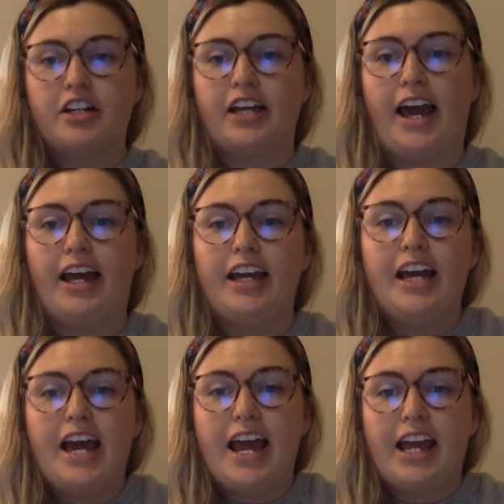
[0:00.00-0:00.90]
Okay,
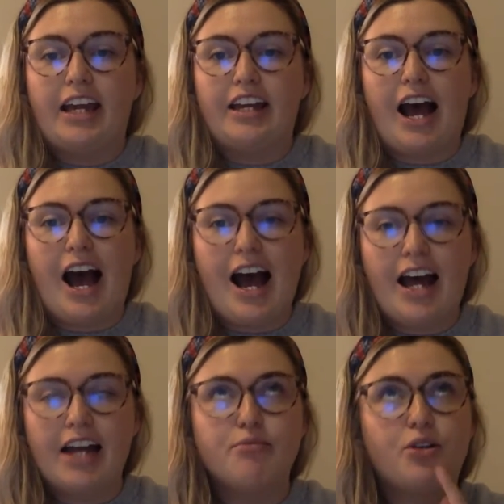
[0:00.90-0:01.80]
and
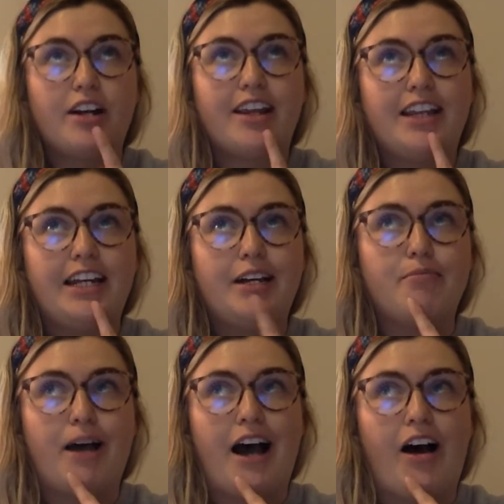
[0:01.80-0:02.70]
I am going to think
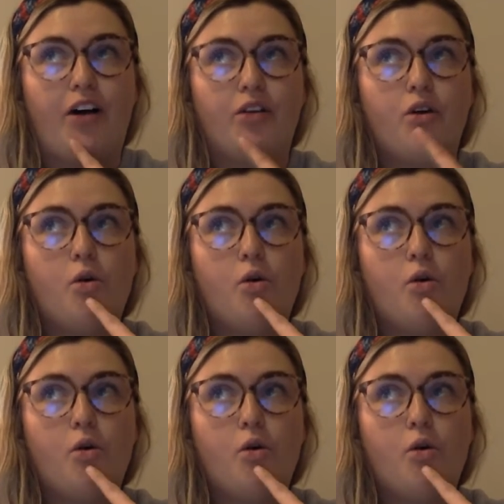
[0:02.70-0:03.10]
about